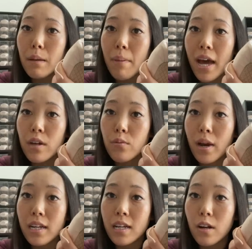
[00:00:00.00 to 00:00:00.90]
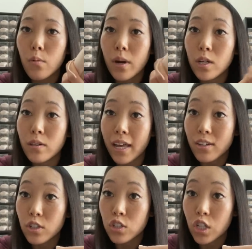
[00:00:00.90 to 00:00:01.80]
padded right here where you
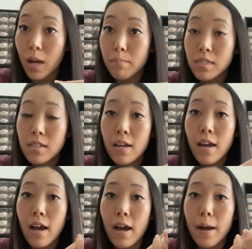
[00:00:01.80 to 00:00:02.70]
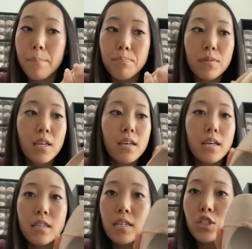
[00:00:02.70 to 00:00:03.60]
land your jumps. Um,
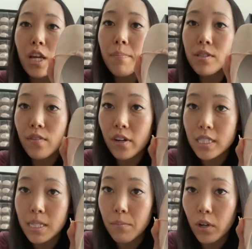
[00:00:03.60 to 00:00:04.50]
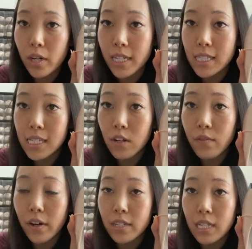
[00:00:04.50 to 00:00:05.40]
the shape is very similar. It's still
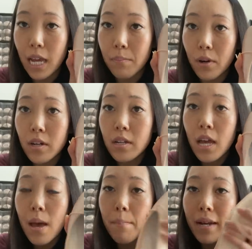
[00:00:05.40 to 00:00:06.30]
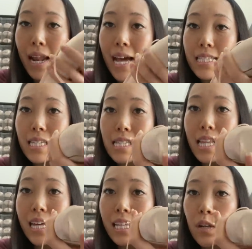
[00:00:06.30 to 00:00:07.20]
very tapered, but it has a
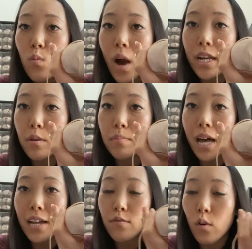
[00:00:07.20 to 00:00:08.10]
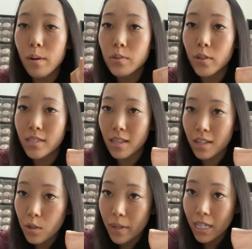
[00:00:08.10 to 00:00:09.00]
slightly wider platform, so it's a
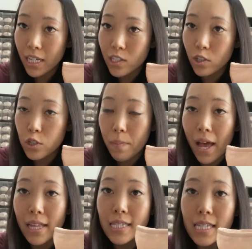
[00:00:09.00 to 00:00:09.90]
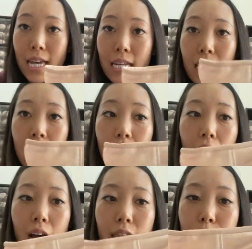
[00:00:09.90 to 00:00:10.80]
little bit easier to balance in.
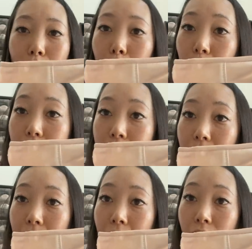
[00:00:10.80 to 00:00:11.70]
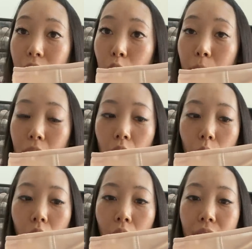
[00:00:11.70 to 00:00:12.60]
Uh, the fabric is cut a little bit
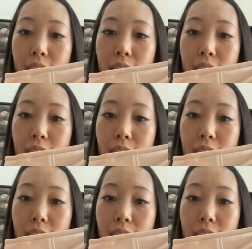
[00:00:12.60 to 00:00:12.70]
lower on the